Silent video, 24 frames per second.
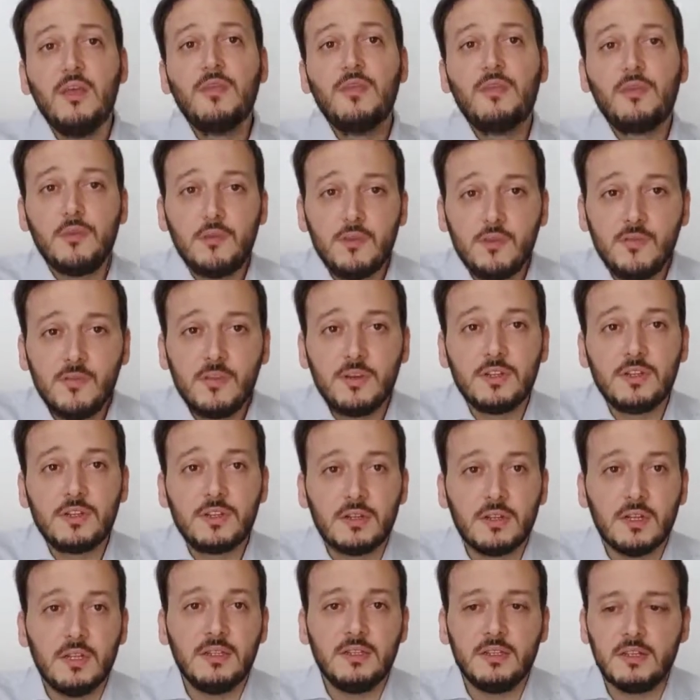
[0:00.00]
through
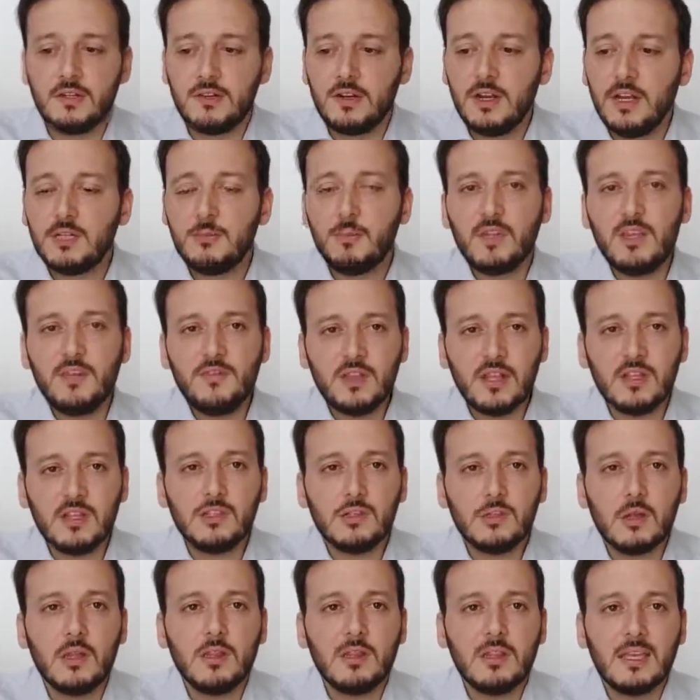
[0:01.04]
vertical integration. But if
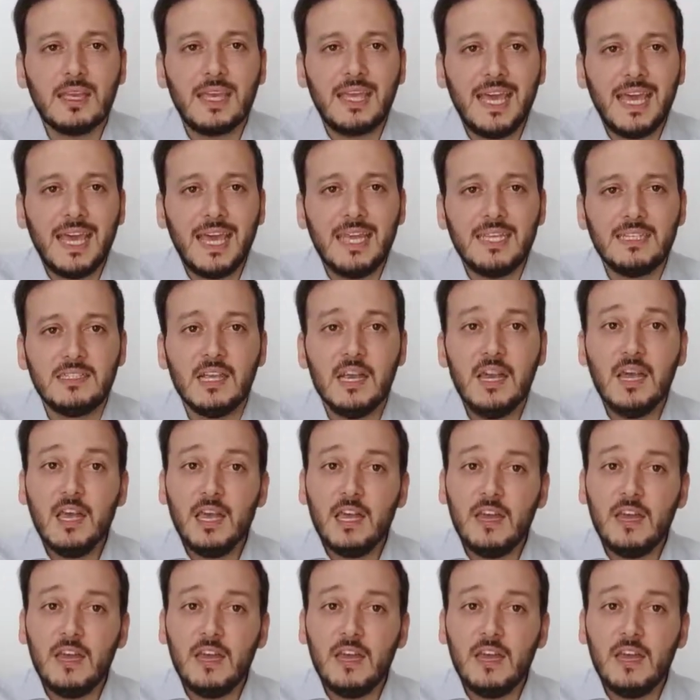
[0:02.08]
that's not the case,